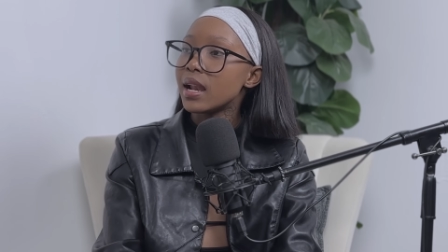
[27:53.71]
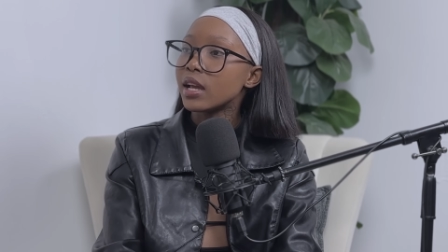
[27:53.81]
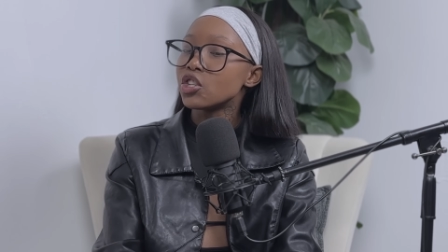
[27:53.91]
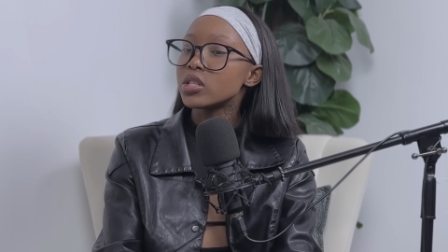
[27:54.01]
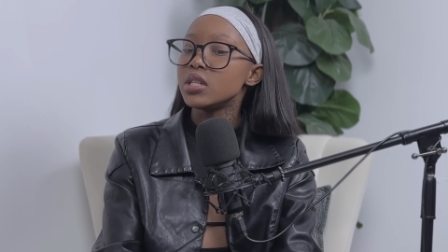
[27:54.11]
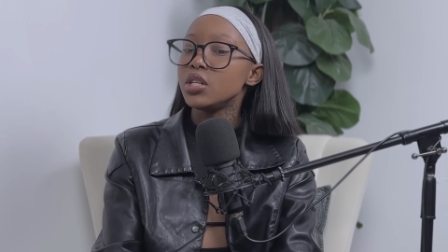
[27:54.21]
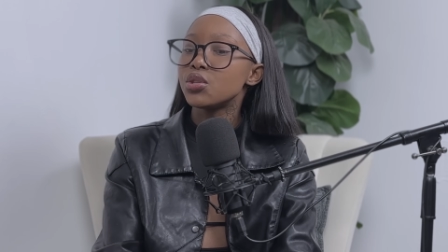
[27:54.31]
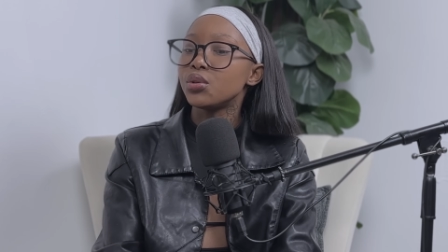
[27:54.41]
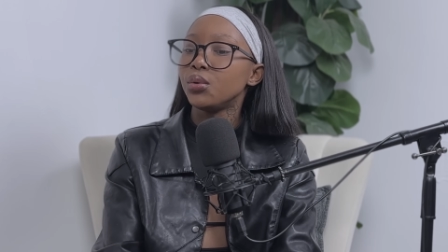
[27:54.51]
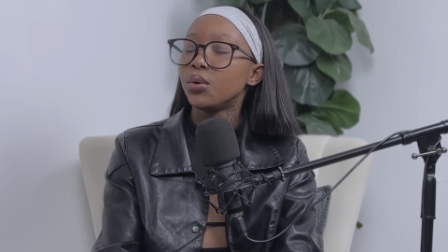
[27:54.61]
Mm. Like, you just need
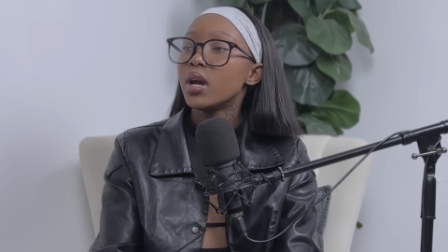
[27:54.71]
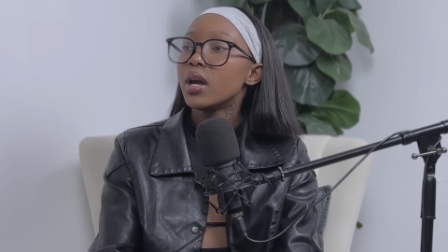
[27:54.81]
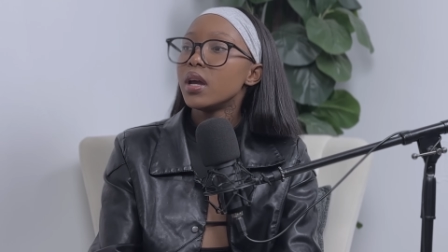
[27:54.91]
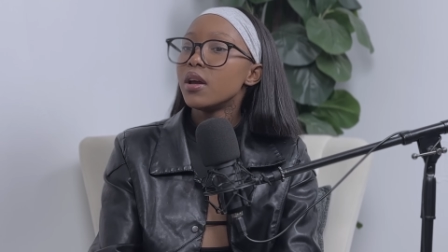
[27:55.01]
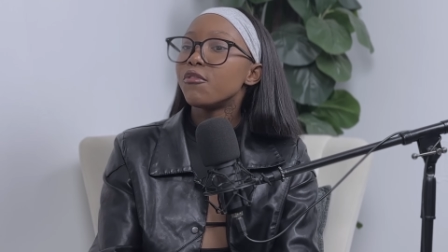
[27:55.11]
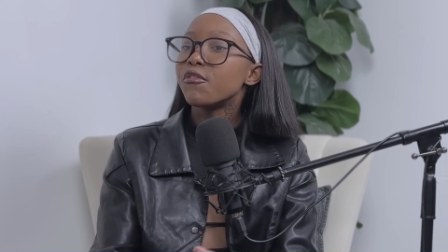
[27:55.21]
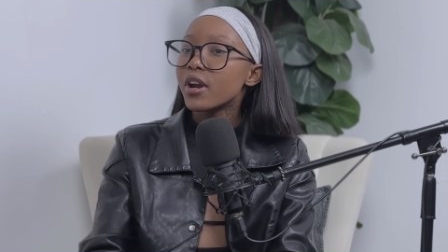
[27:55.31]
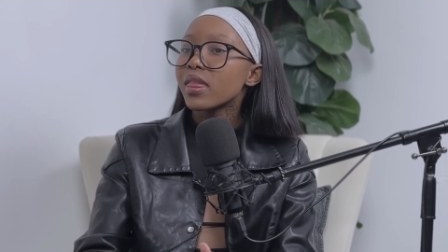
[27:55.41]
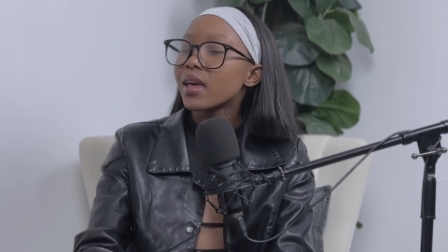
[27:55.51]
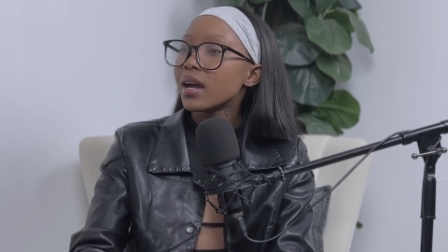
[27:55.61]
to
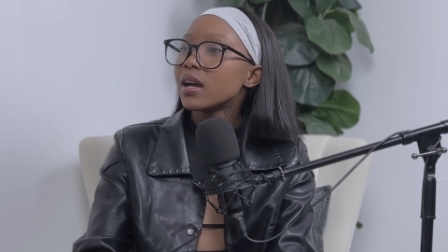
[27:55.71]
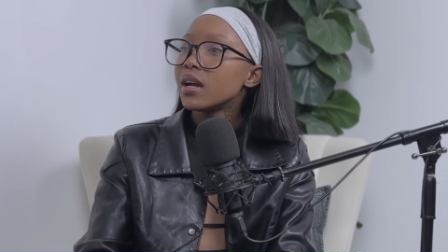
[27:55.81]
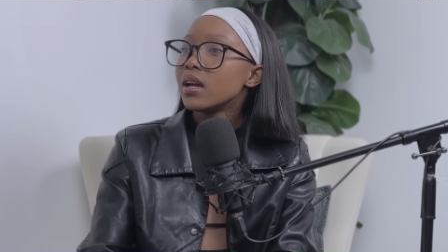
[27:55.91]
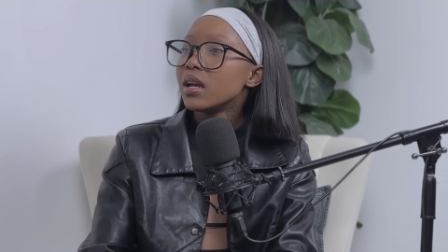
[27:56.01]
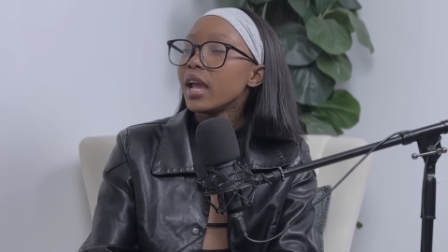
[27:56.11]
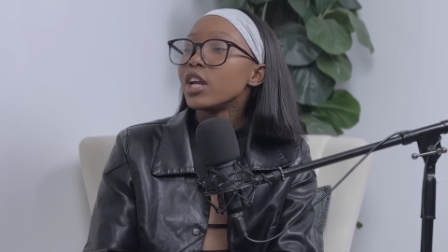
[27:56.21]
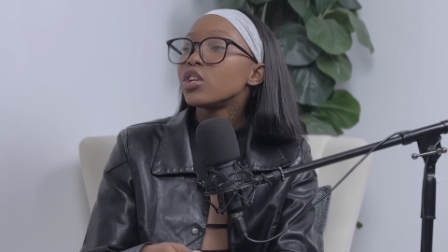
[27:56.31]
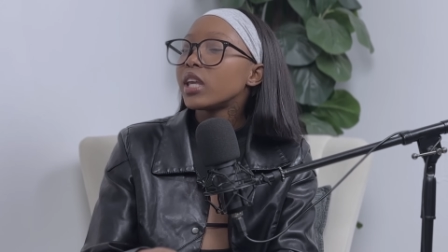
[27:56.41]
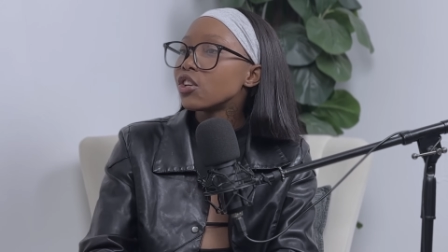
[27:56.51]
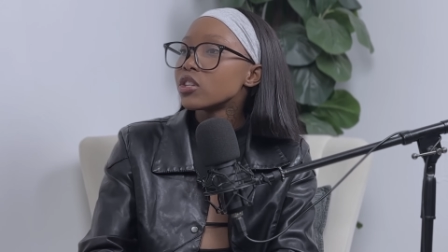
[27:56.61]
further
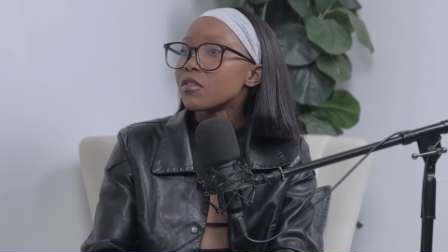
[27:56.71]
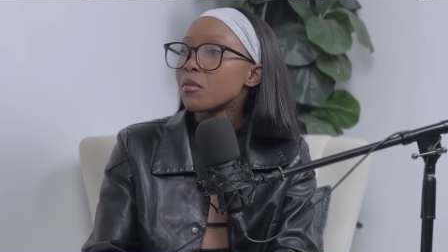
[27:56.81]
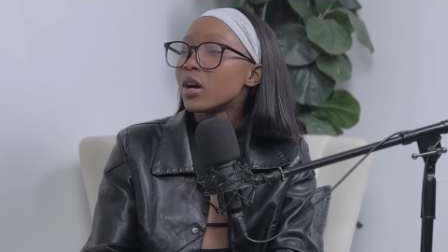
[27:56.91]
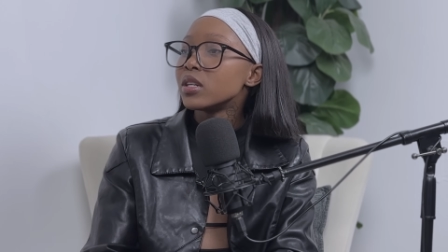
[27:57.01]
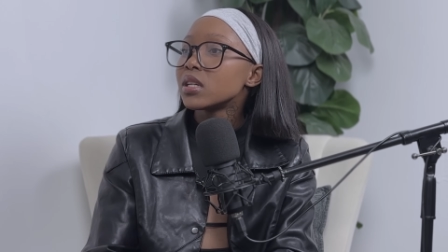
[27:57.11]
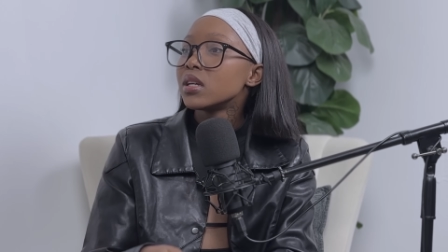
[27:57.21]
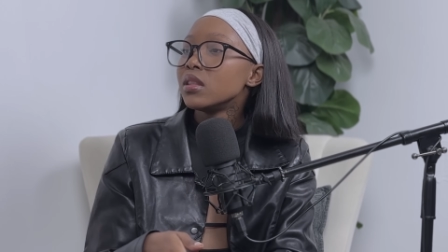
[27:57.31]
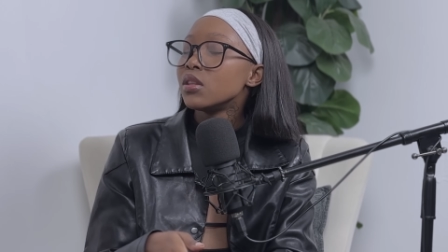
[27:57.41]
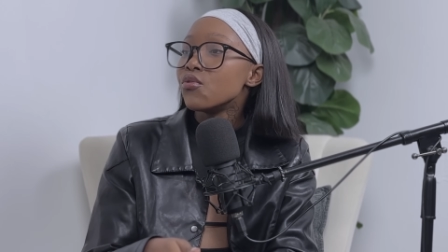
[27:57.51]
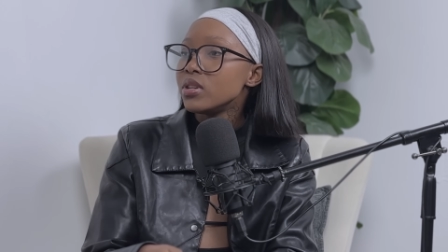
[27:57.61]
educate yourself about
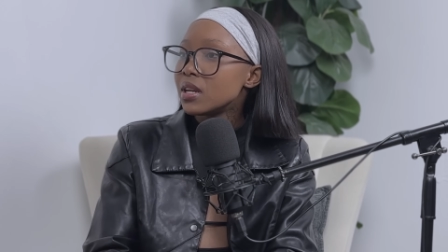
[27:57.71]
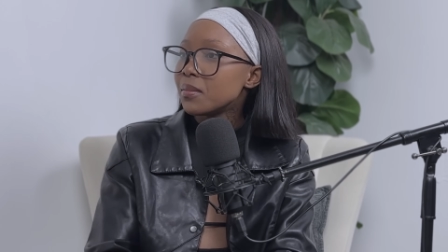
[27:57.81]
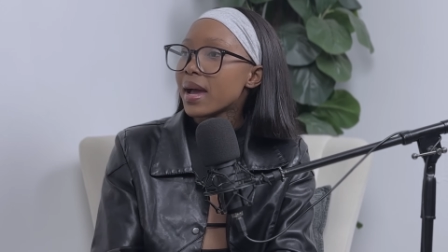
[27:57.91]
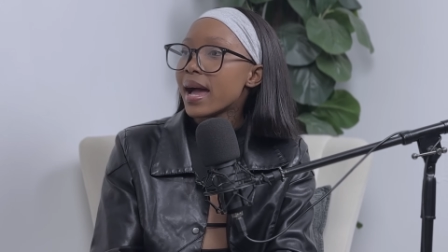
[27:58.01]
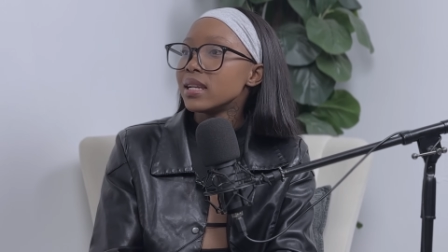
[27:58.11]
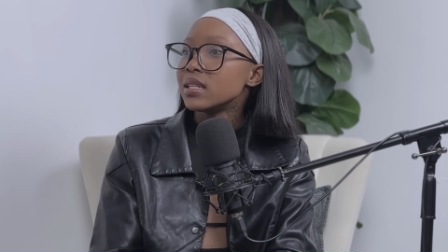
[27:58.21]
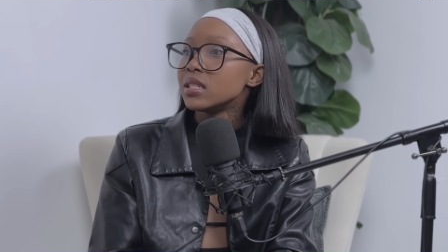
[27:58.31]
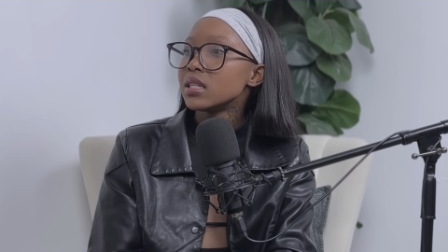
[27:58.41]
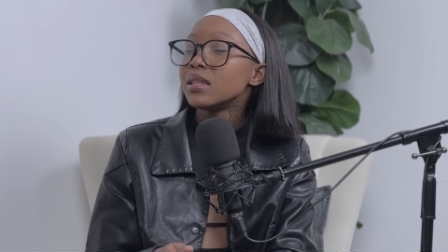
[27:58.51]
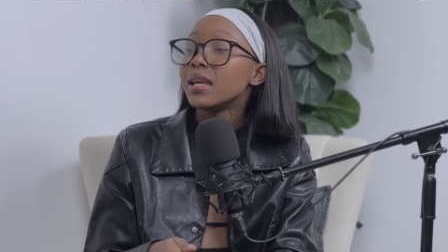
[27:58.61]
the reasoning behind it,
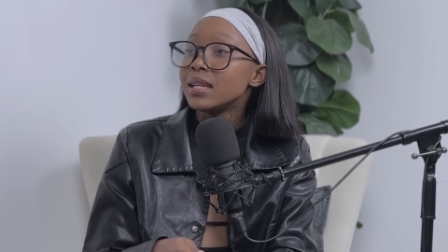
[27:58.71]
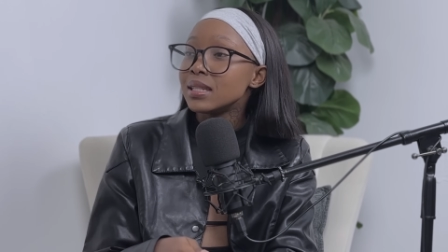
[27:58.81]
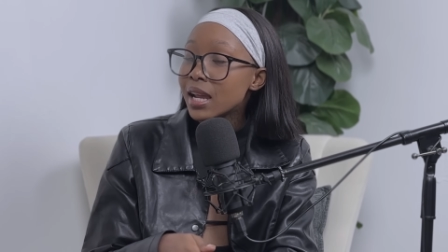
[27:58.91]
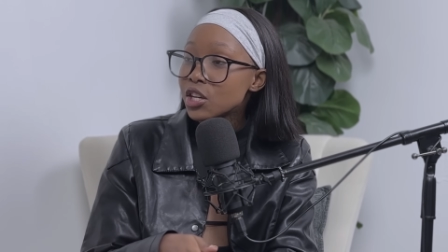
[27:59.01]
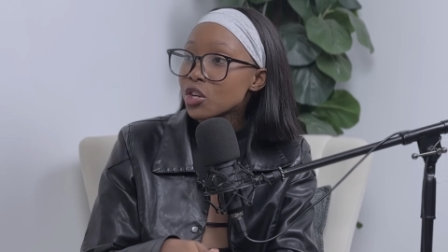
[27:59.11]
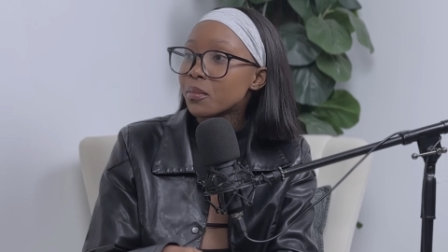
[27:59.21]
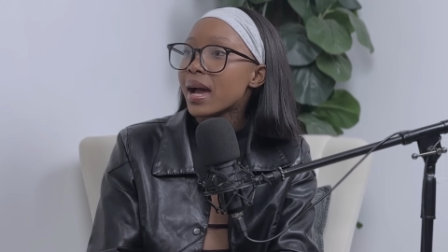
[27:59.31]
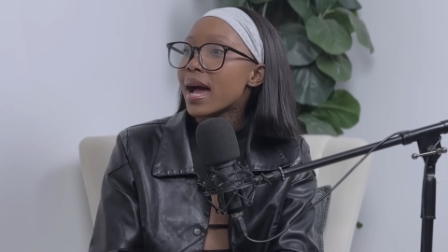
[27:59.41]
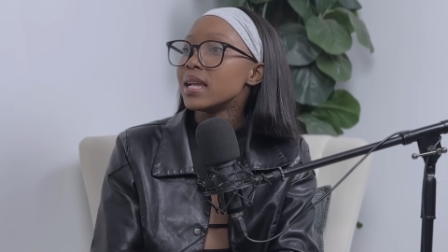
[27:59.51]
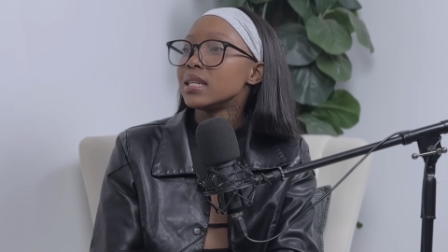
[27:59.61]
yes. the intention
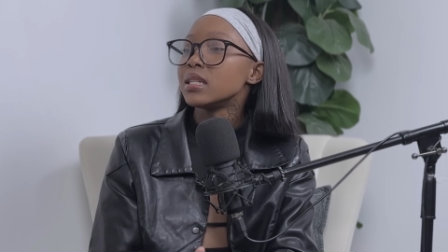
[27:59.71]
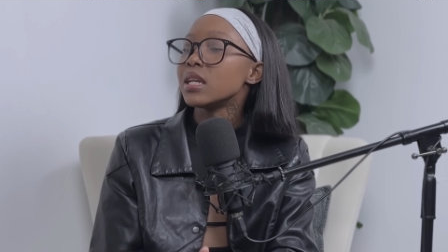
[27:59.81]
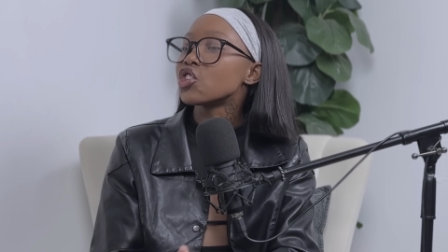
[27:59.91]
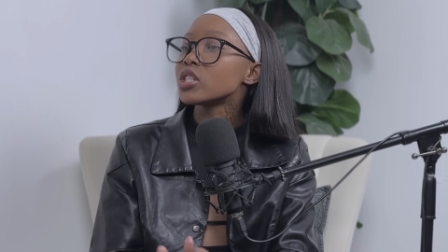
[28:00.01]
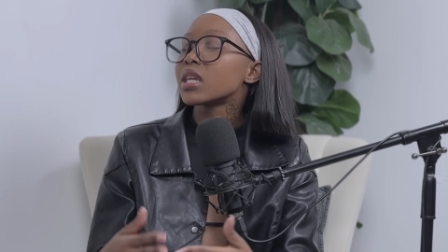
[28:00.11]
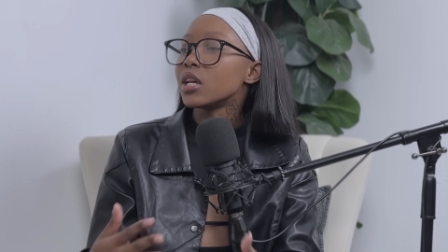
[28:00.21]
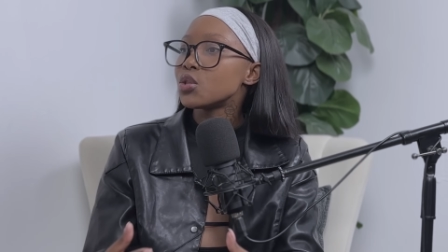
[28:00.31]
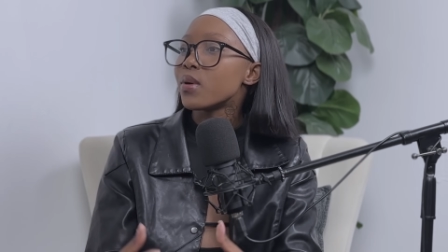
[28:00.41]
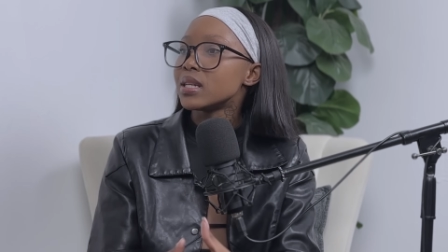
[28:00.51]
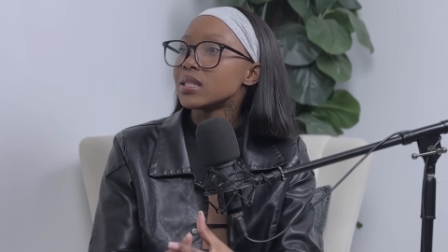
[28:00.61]
behind yes. it, and just get
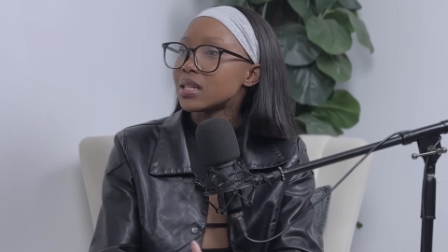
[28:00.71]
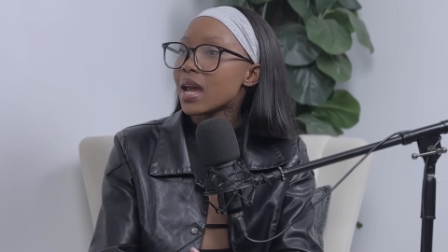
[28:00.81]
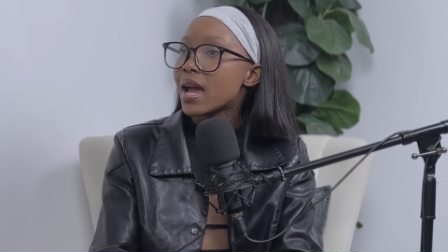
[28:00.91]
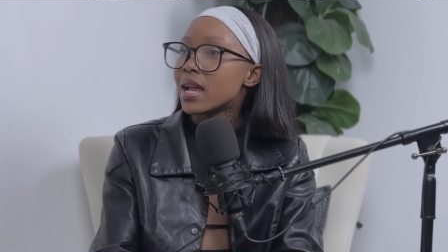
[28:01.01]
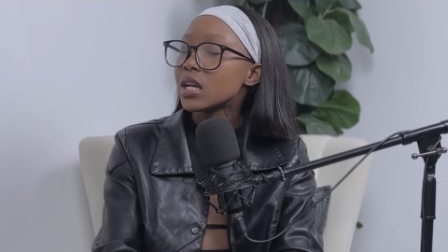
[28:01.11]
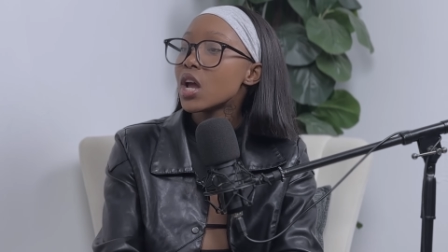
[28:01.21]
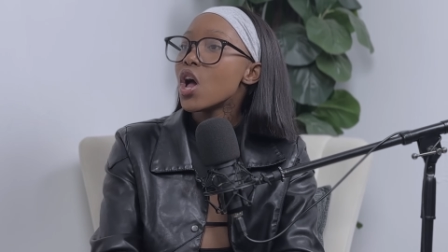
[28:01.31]
to understand.